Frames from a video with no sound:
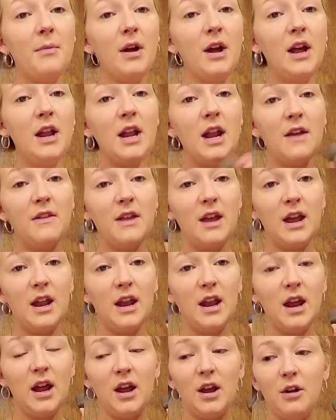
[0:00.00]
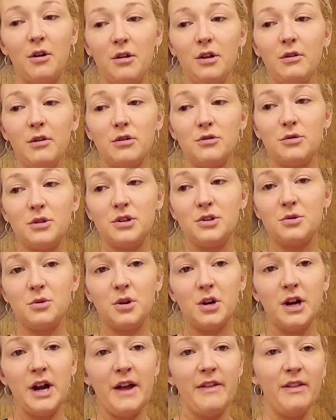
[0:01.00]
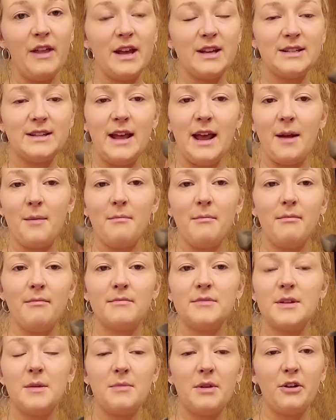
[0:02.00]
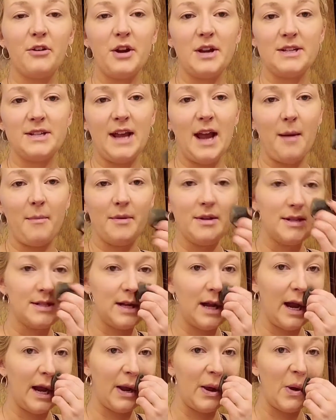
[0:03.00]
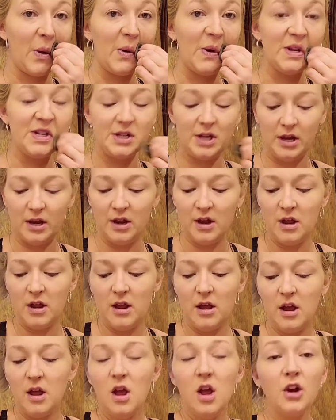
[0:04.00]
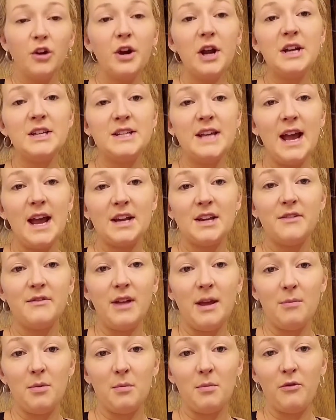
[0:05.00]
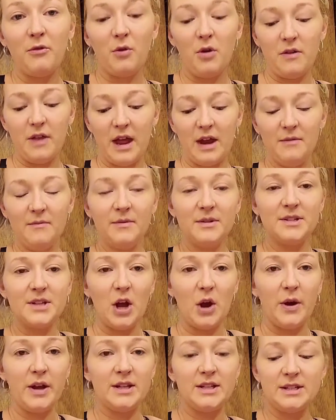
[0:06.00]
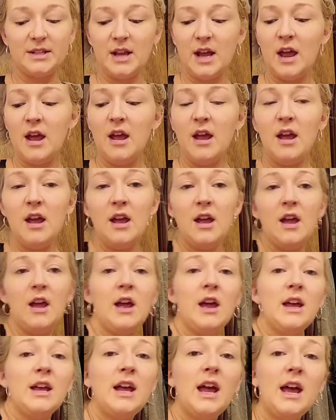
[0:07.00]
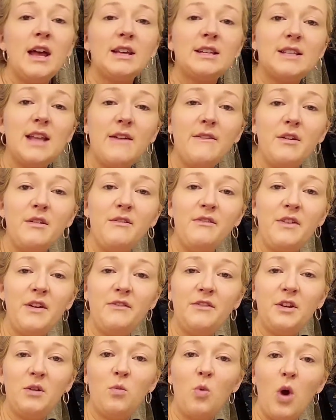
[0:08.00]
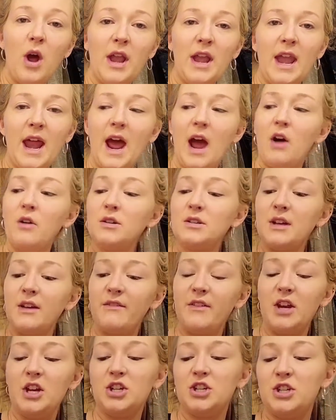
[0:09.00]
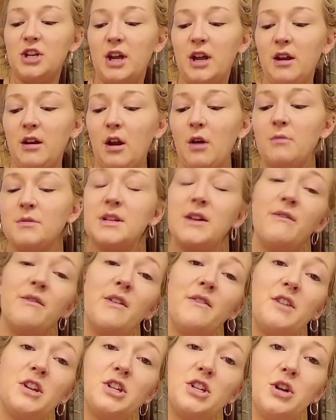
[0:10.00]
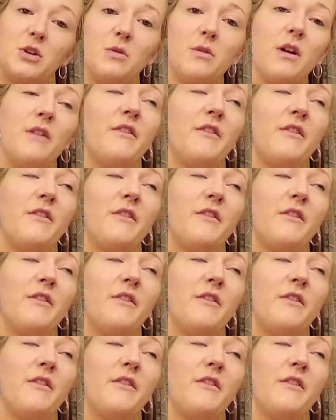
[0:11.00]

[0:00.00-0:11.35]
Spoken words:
on and then go to the grocery store unless like something crazy happens and I go into crazy active labor before then. So it's 7:51 now. So I finished it, 7:52. I